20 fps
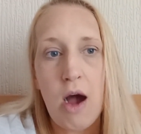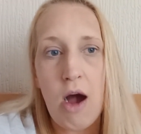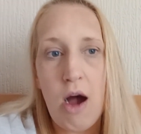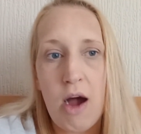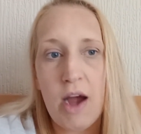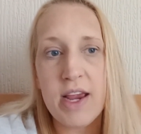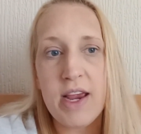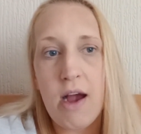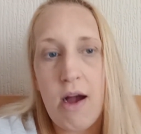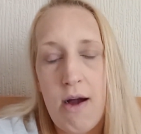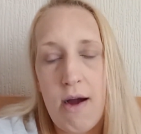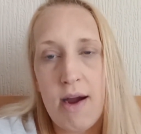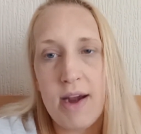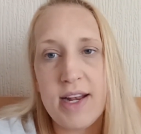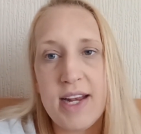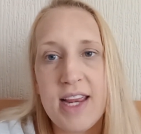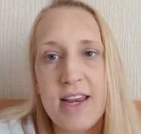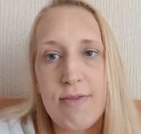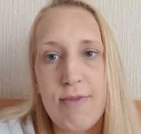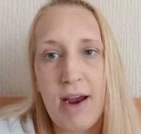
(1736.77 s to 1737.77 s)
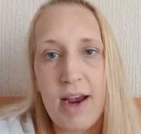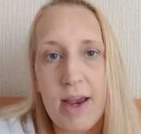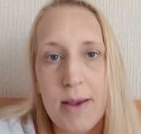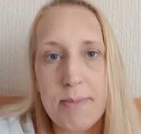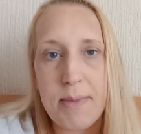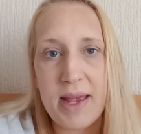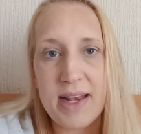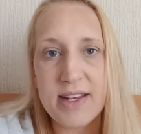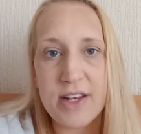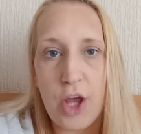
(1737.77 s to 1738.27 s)
I highly
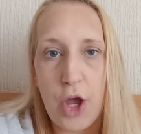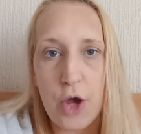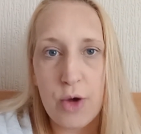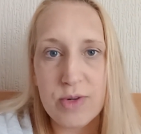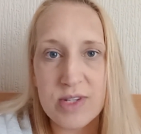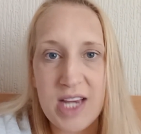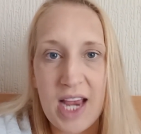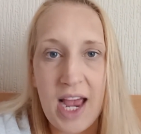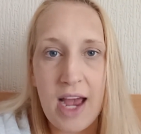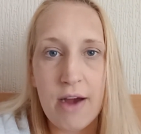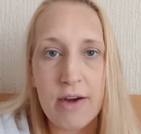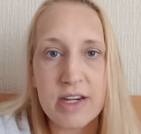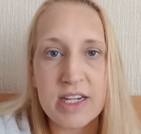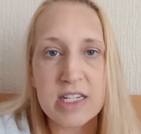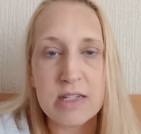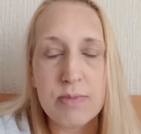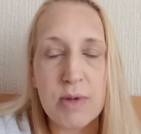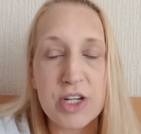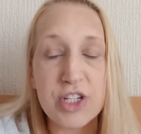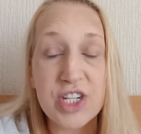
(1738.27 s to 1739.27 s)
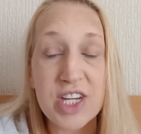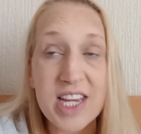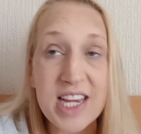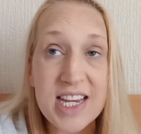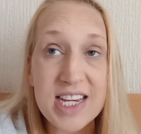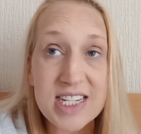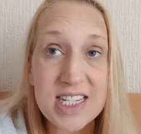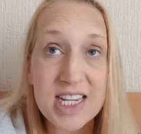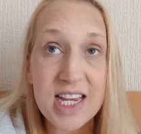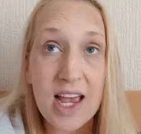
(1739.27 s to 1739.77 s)
recommend the hotel. It's much
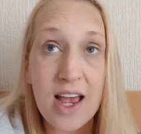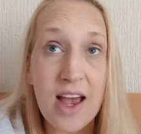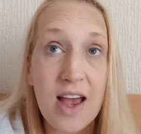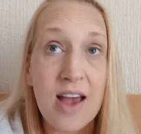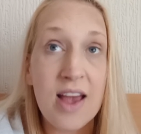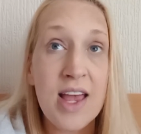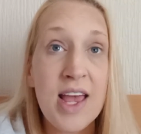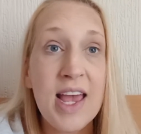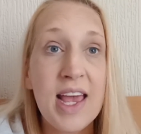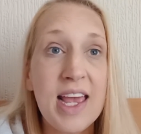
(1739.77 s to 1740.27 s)
easier.